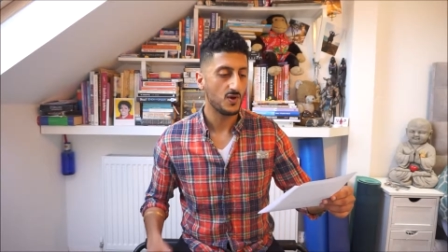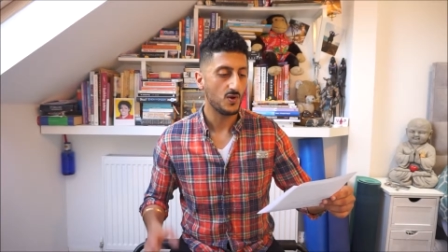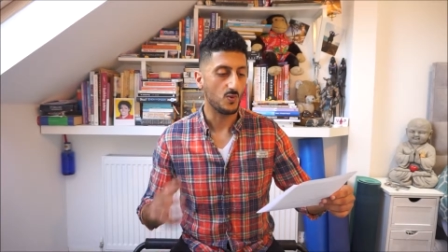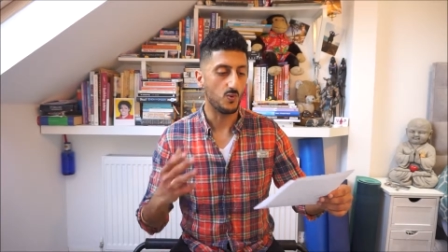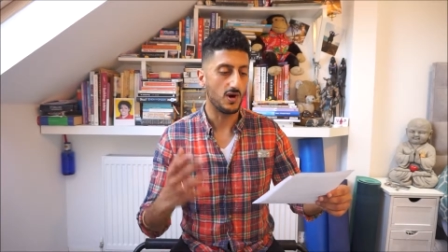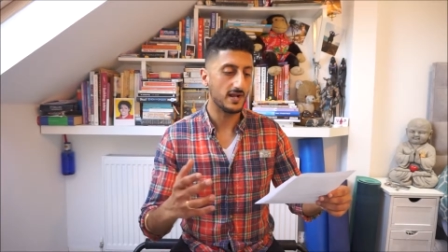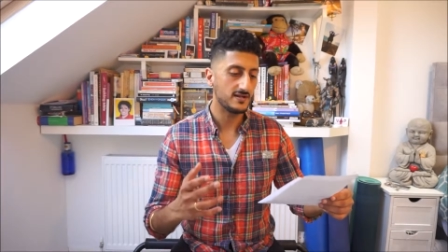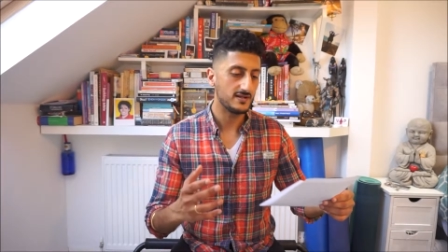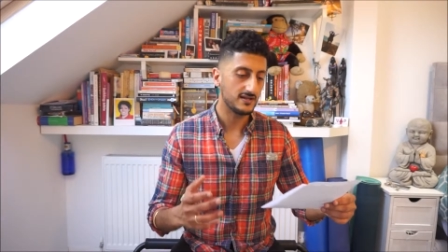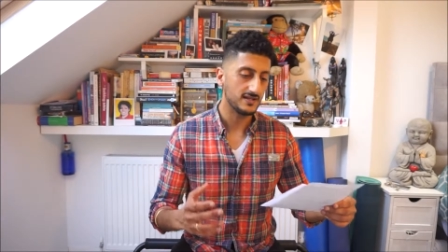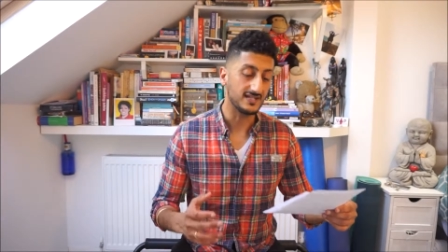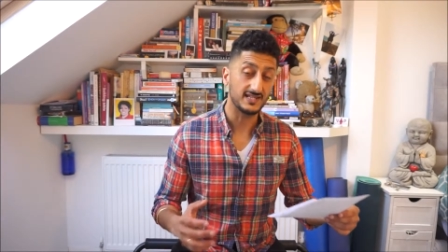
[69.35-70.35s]
One
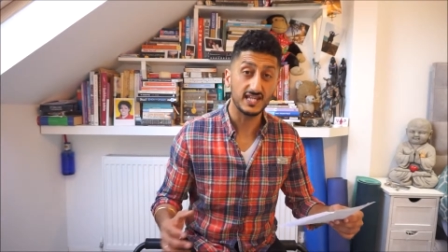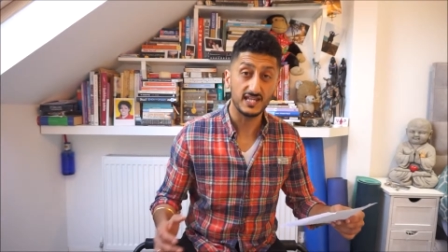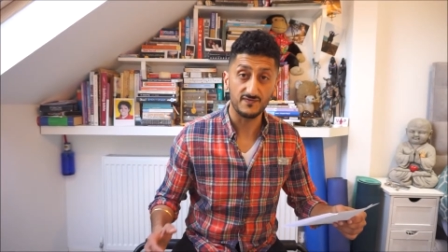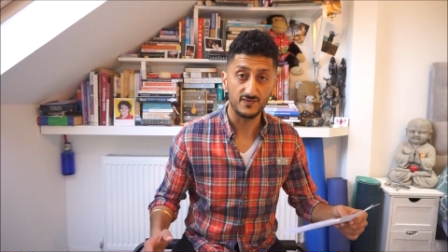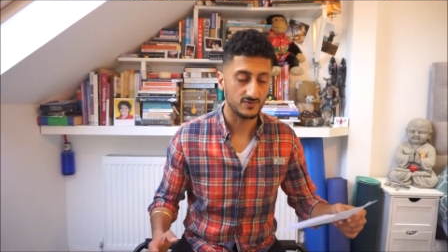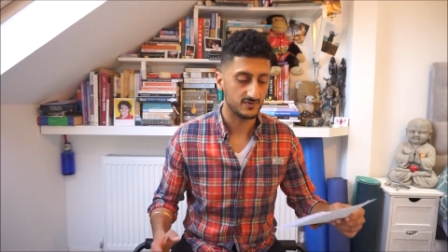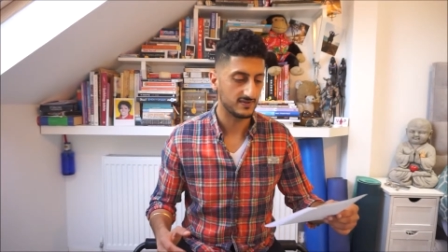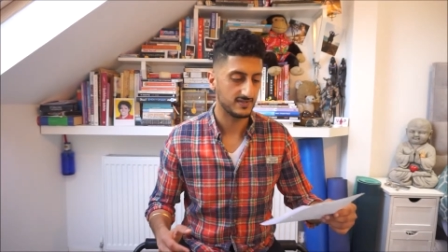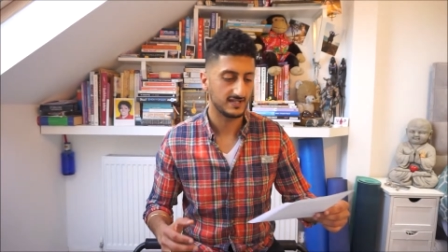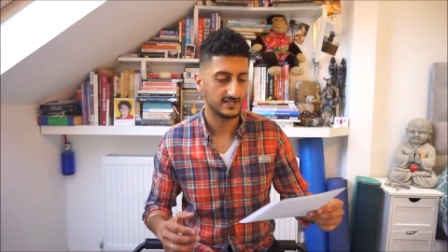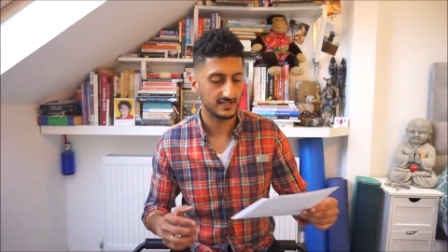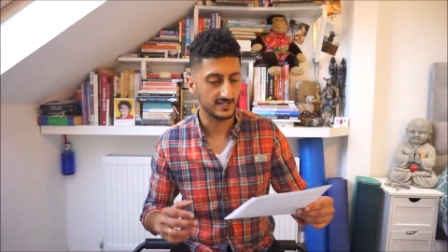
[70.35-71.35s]
is evil.
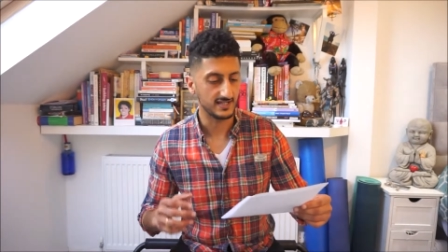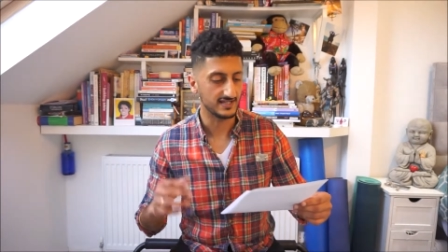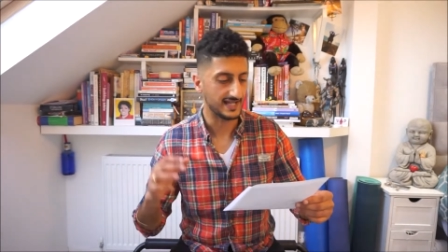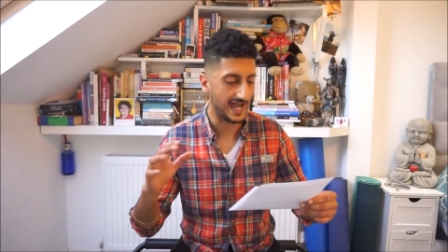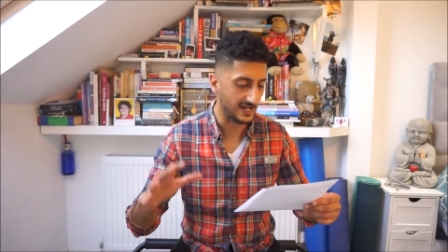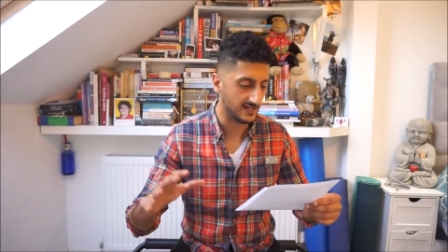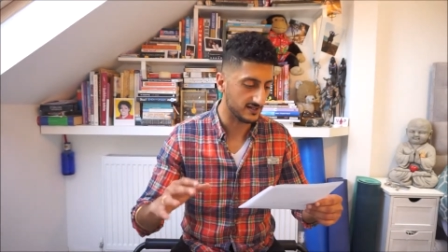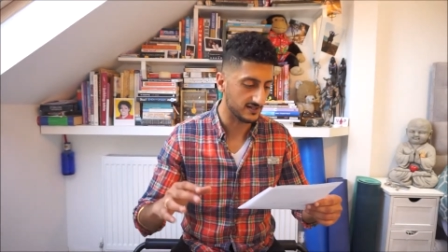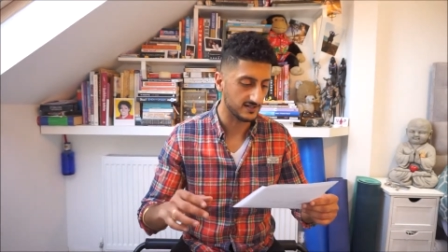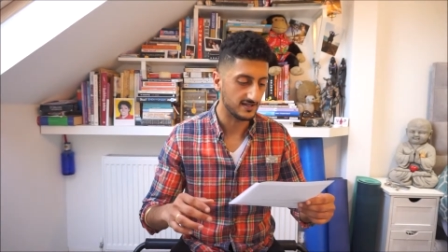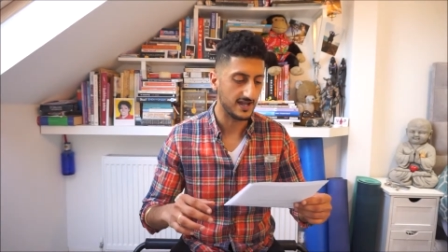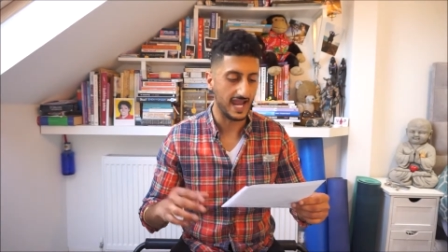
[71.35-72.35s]
He is anger,
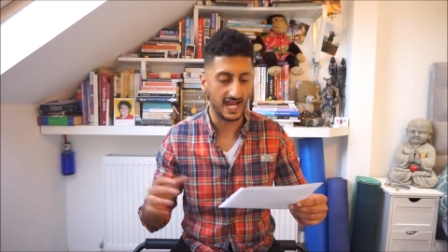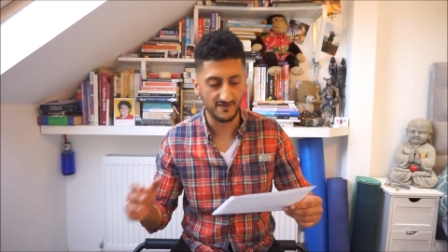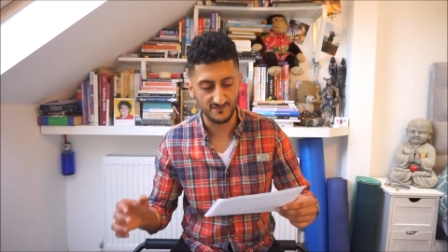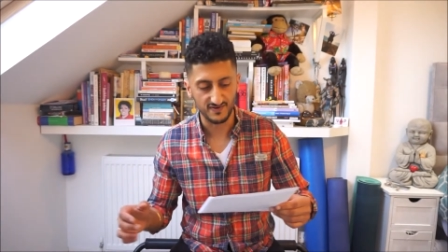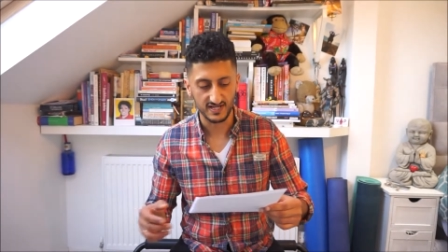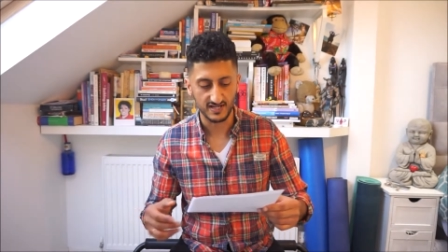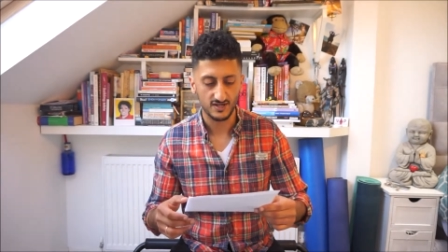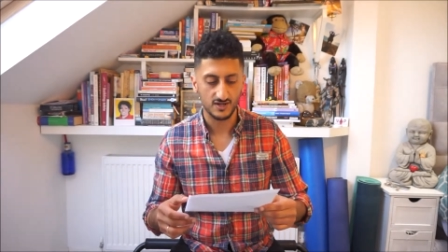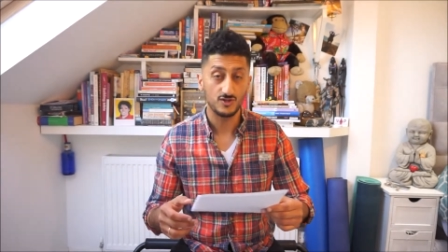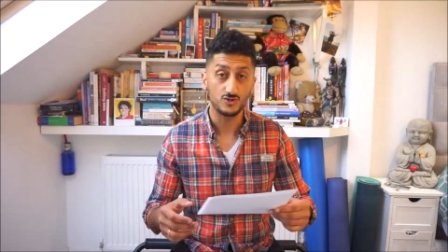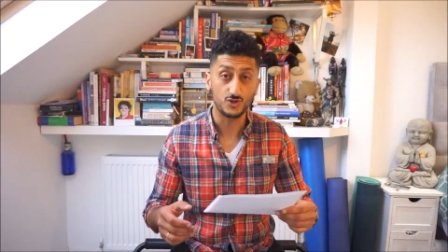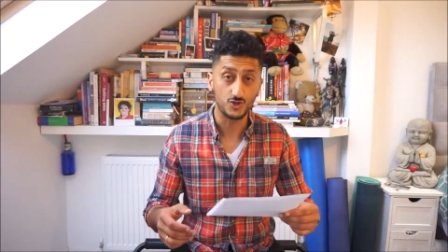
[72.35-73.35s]
envy,
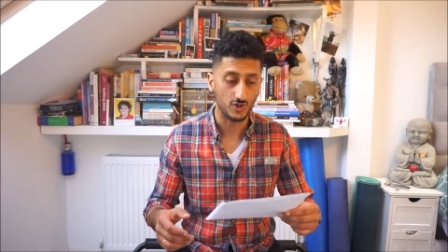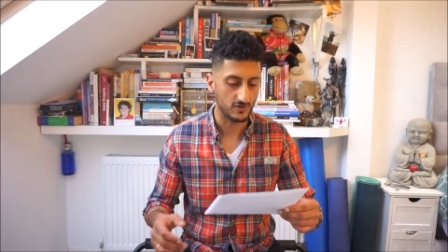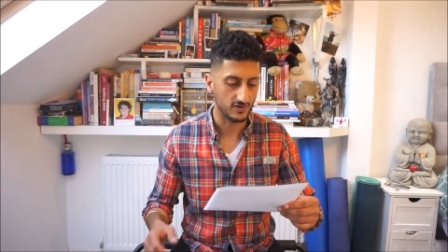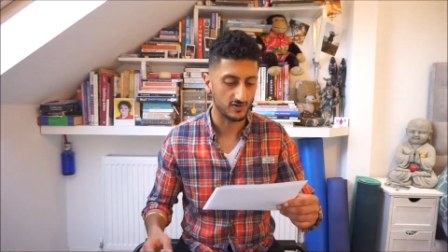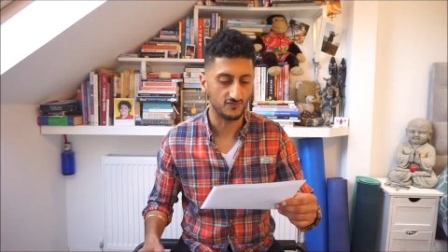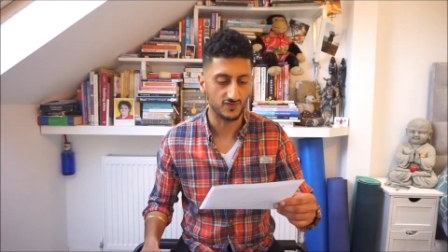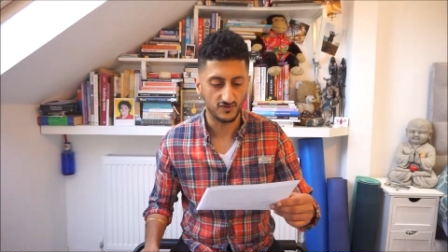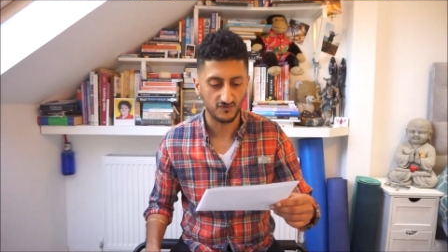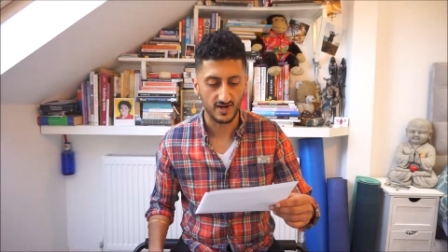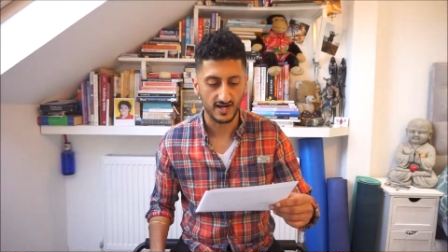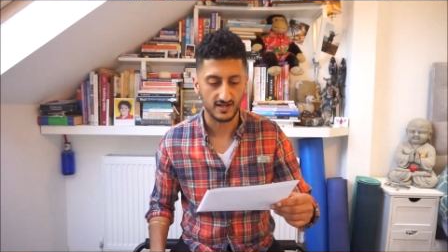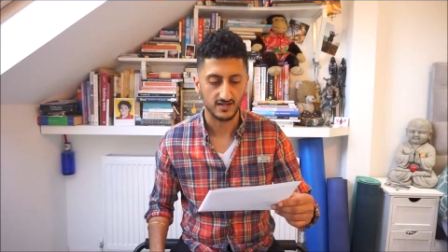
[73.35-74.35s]
sorrow,
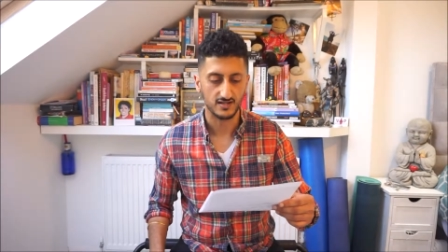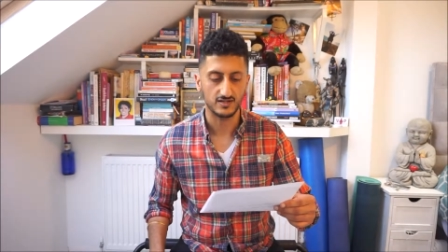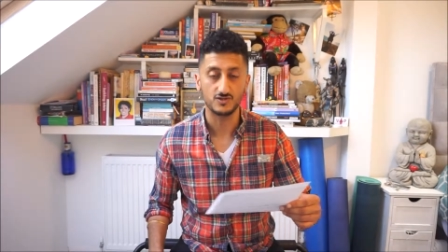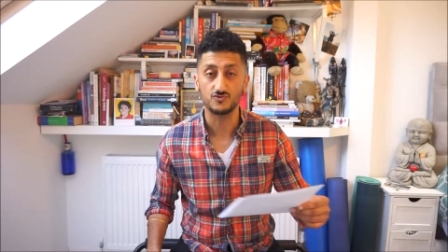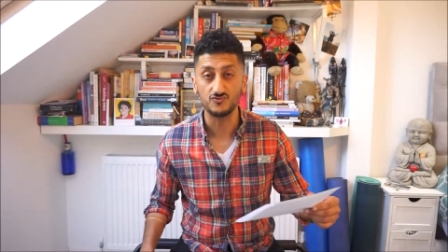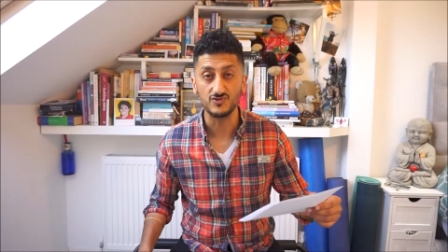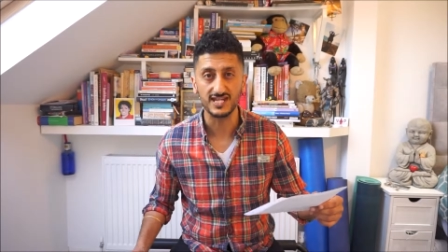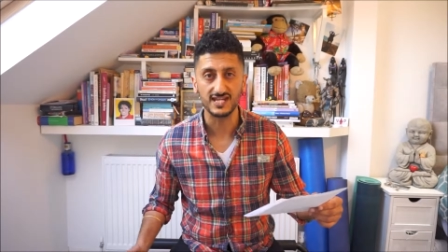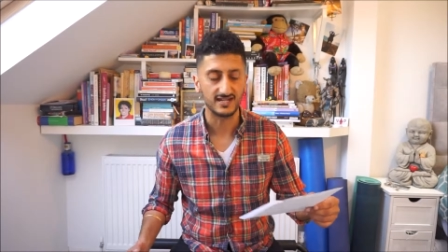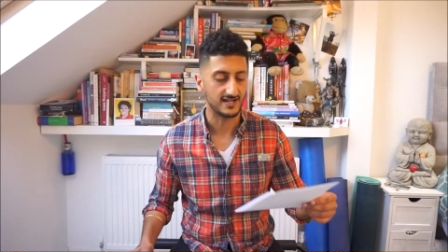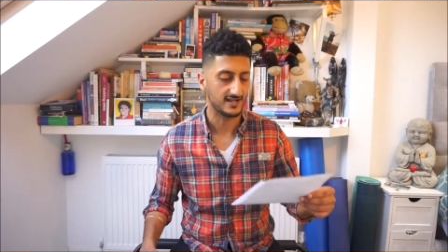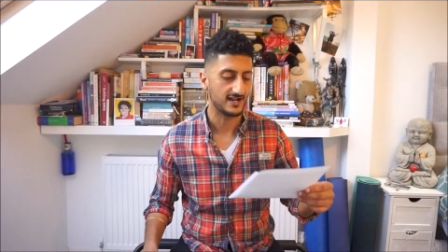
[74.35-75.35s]
regret,
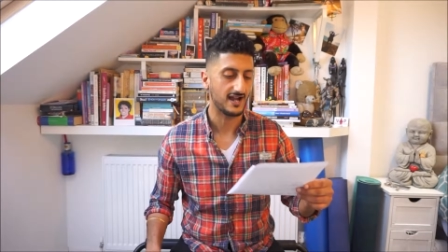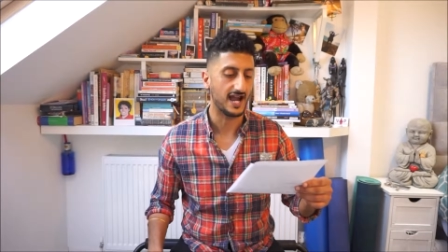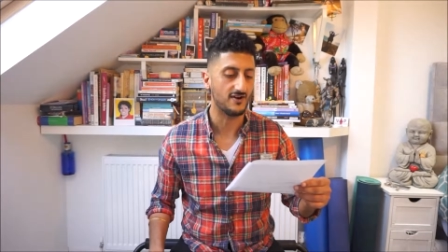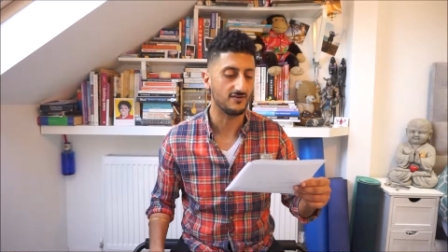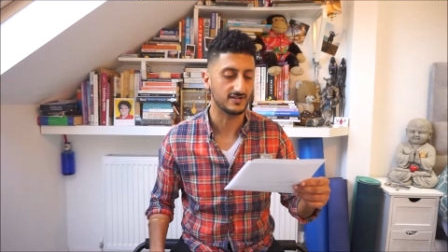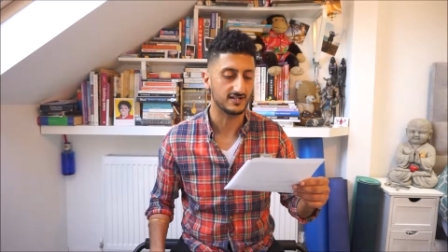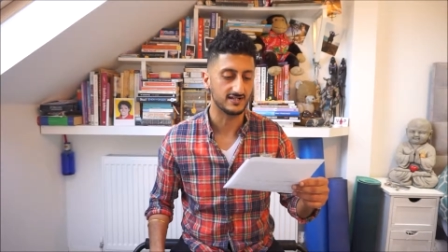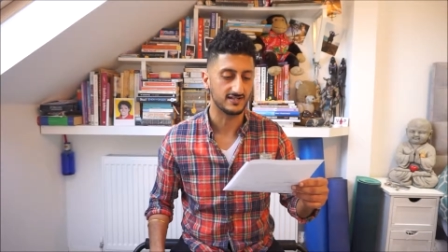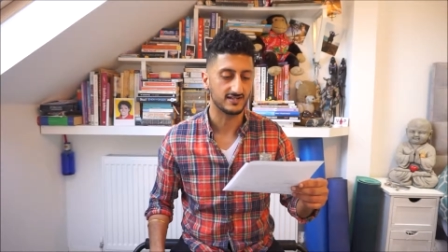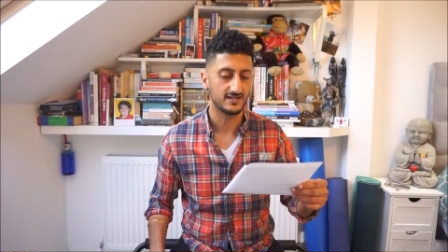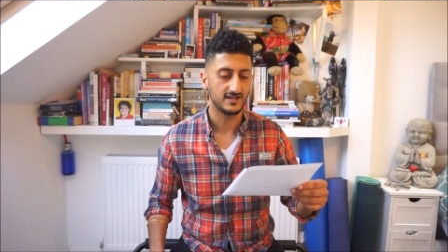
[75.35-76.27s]
greed, arrogance,